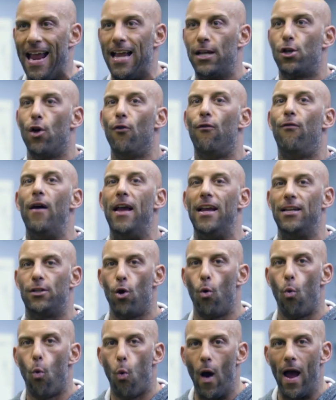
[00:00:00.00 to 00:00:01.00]
is a, is
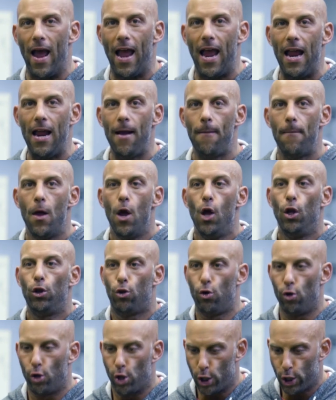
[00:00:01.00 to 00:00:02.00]
a way
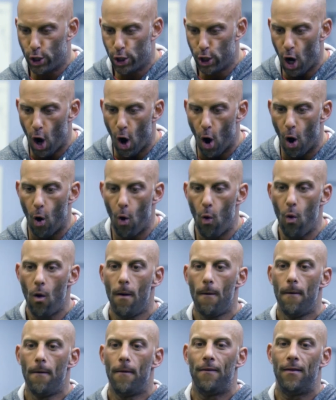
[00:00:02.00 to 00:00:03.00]
to show
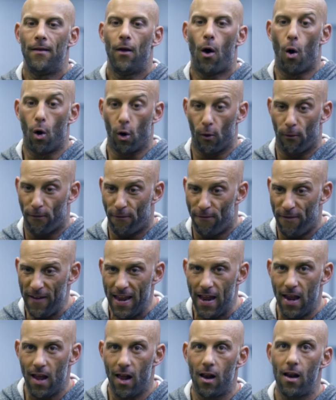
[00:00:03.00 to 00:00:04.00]
or
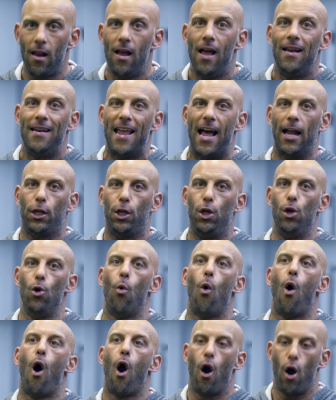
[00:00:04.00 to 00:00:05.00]
feel that
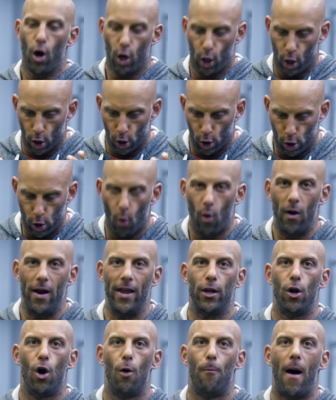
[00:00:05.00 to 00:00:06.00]
you are
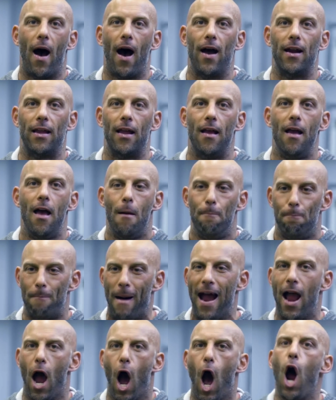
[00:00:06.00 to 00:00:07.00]
controlling your body.
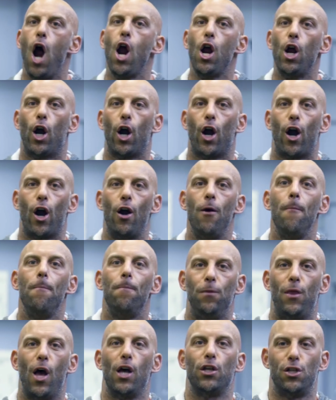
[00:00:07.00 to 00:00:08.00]
My hunger
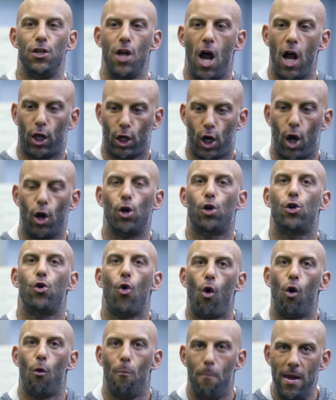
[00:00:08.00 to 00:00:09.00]
does not
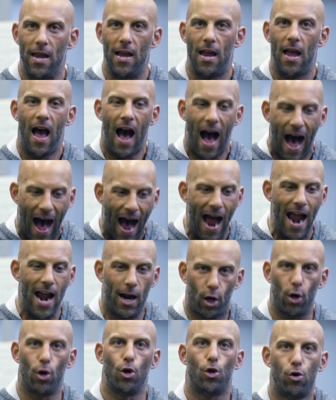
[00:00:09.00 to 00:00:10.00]
control me, I
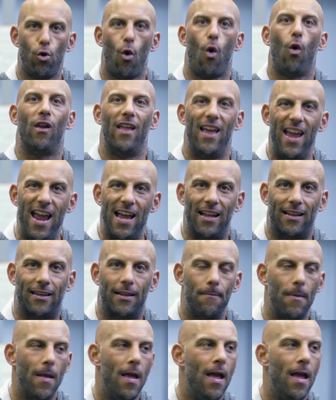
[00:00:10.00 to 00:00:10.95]
control it.